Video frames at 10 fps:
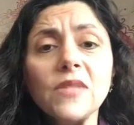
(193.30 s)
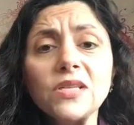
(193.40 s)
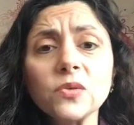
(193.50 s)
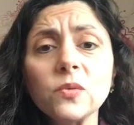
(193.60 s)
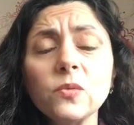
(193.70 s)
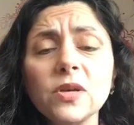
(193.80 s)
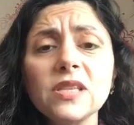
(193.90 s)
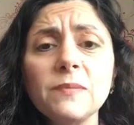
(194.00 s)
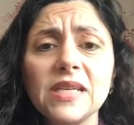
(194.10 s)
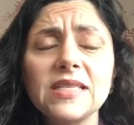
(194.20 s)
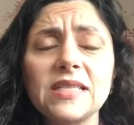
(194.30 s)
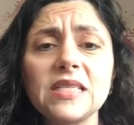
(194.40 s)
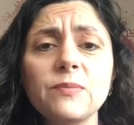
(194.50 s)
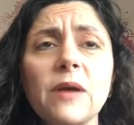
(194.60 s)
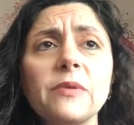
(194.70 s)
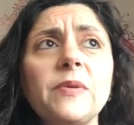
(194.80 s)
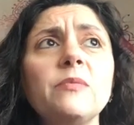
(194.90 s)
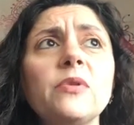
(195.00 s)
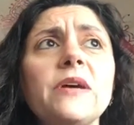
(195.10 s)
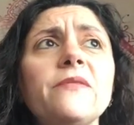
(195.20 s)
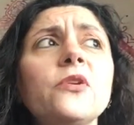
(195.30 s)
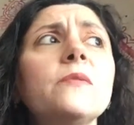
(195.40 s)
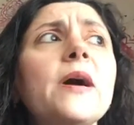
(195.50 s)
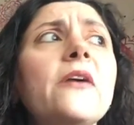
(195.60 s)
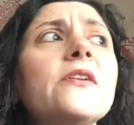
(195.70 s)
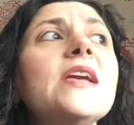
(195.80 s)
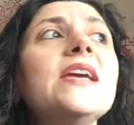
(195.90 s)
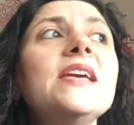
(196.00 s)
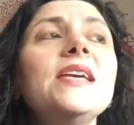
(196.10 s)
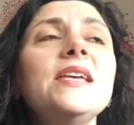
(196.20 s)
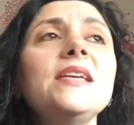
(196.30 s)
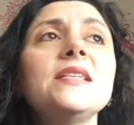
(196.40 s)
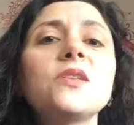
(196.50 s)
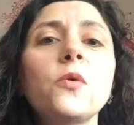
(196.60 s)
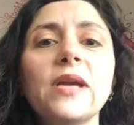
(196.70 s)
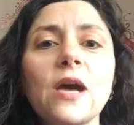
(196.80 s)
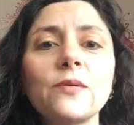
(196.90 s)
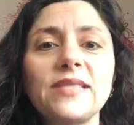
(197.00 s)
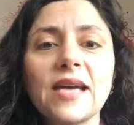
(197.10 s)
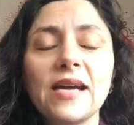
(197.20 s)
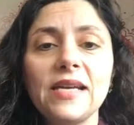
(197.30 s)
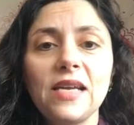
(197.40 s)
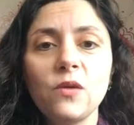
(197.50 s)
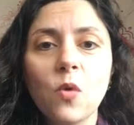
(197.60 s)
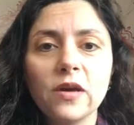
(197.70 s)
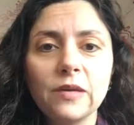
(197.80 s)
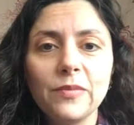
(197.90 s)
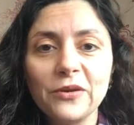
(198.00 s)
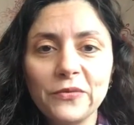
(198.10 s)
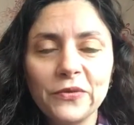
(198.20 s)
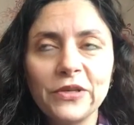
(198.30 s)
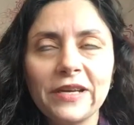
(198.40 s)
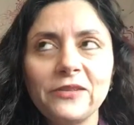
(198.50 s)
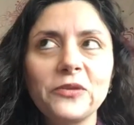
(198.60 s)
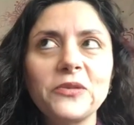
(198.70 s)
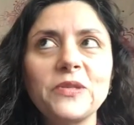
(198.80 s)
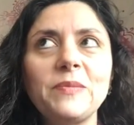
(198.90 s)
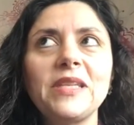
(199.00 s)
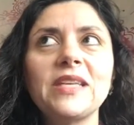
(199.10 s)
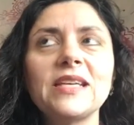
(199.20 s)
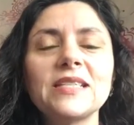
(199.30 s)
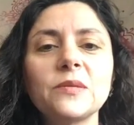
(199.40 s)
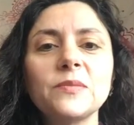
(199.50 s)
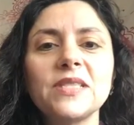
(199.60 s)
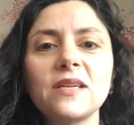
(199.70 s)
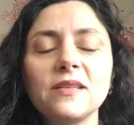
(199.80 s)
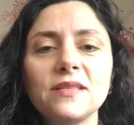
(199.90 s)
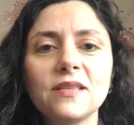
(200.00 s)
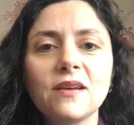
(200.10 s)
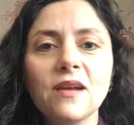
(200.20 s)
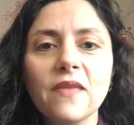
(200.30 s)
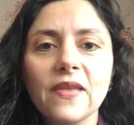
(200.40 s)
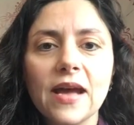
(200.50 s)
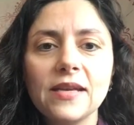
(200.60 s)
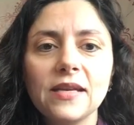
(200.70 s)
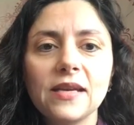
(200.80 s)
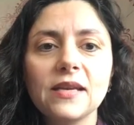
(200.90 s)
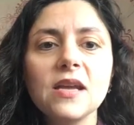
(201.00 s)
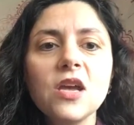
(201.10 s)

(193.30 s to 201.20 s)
So one of the biggest things probably people have heard about is going outside and walking barefoot. I know there's been like some studies done on that and